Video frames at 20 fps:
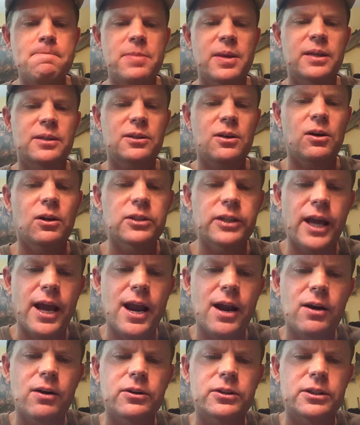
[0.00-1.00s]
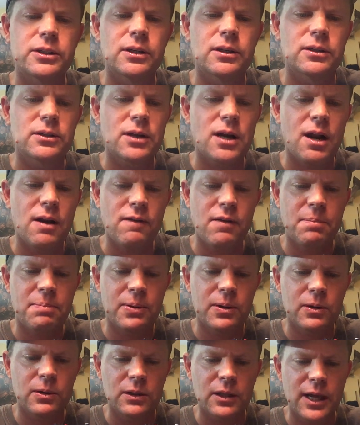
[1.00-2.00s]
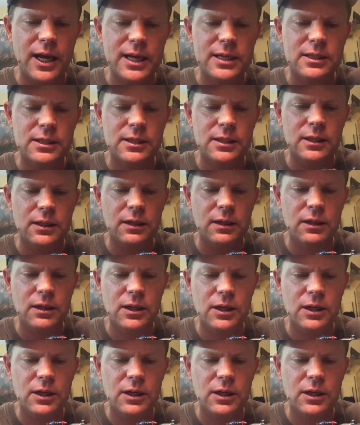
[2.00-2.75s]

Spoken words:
it's called hare's ear. It's kind of a pearlescent